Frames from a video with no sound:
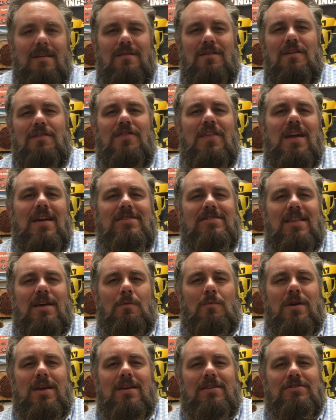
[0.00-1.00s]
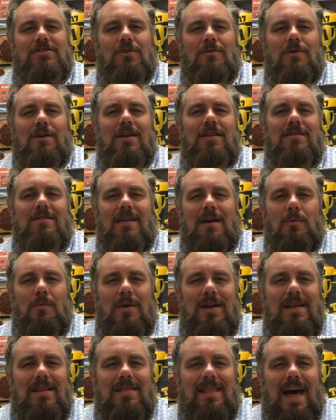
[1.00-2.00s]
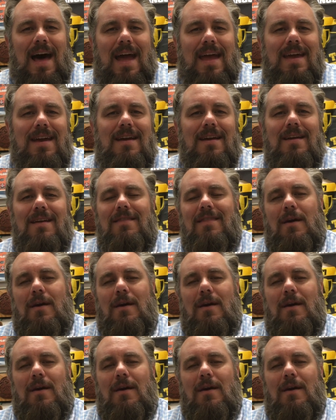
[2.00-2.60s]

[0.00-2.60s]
The things that we enjoy, that we like,